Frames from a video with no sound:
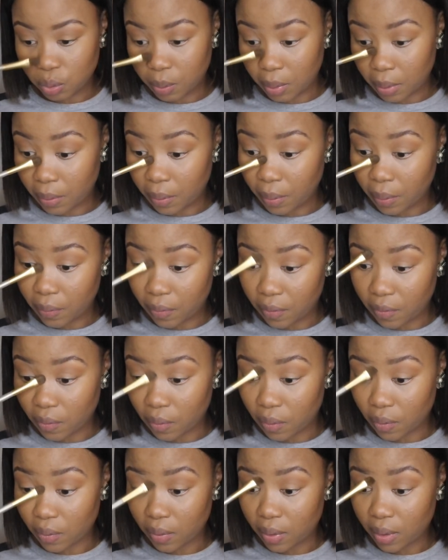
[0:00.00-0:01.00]
But
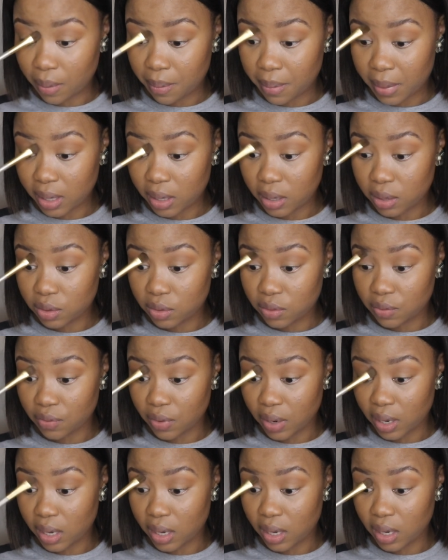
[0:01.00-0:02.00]
for Monday to
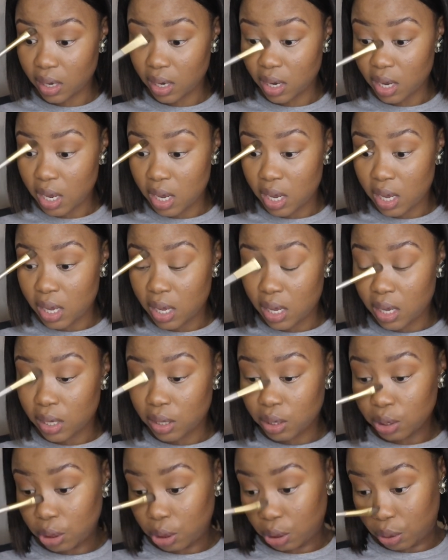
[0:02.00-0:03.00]
Friday
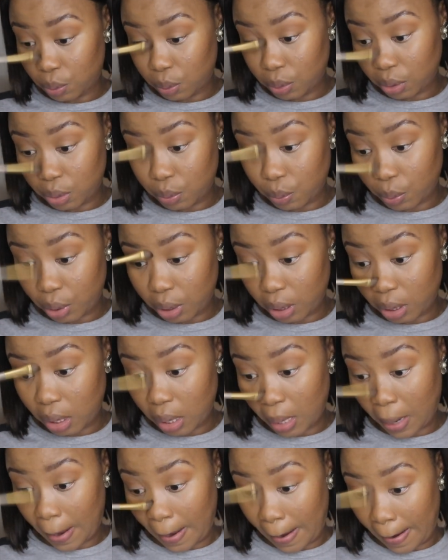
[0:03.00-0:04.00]
she was
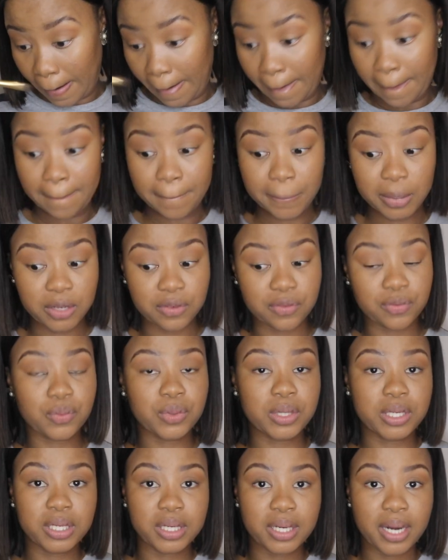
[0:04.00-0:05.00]
working if we
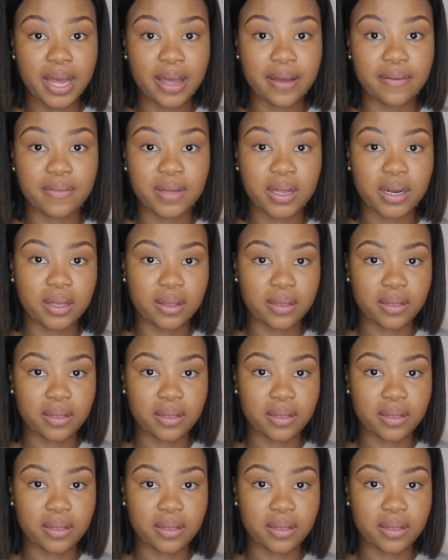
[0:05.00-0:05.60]
didn't have any